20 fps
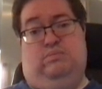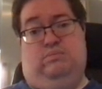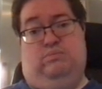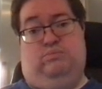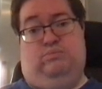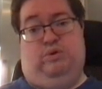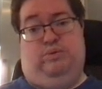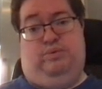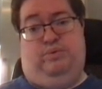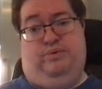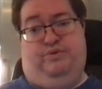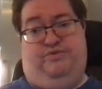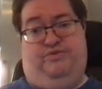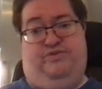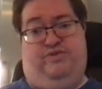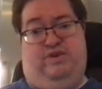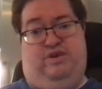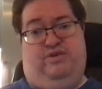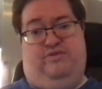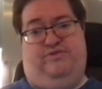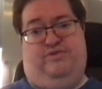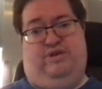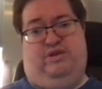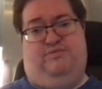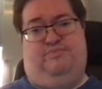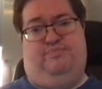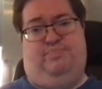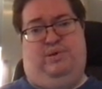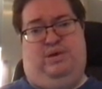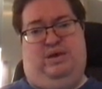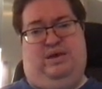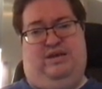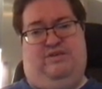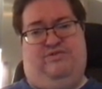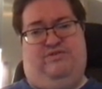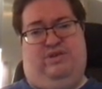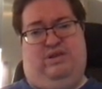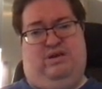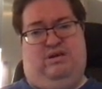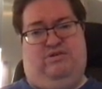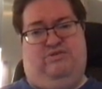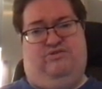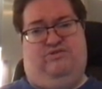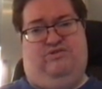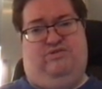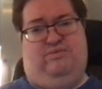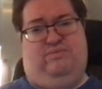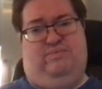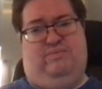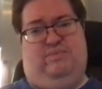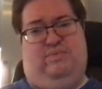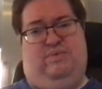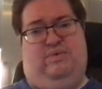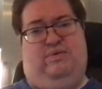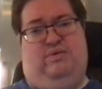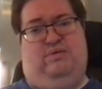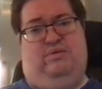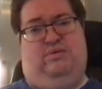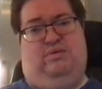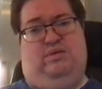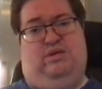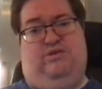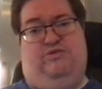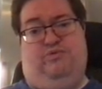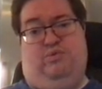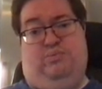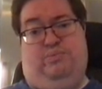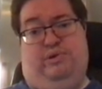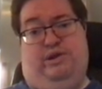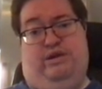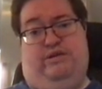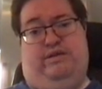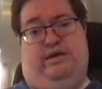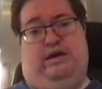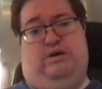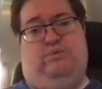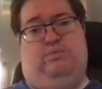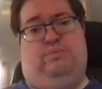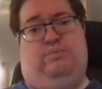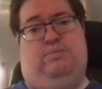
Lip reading: What we will see is that if P gets large, this will break down.